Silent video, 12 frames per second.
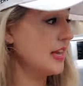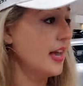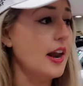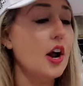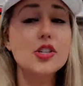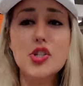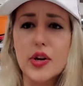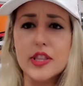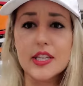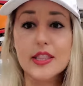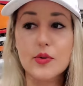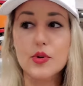And also, I
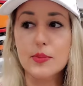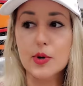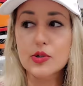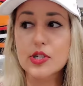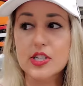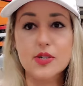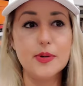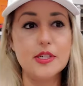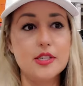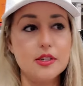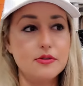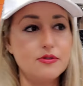think they were the most
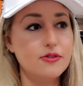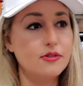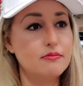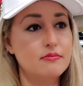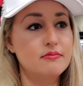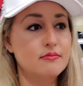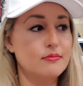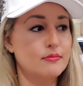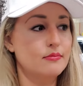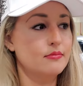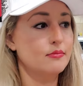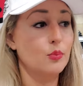expensive
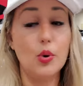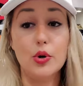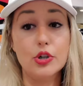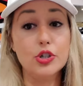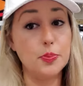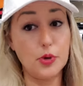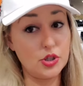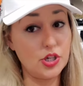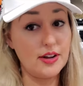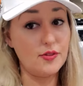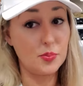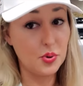Porsche had
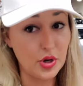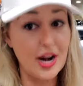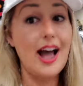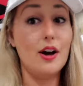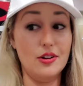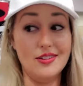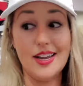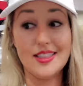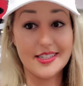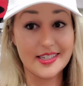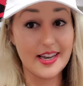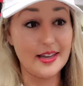ever put out at
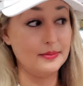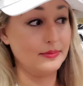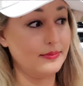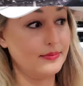the time.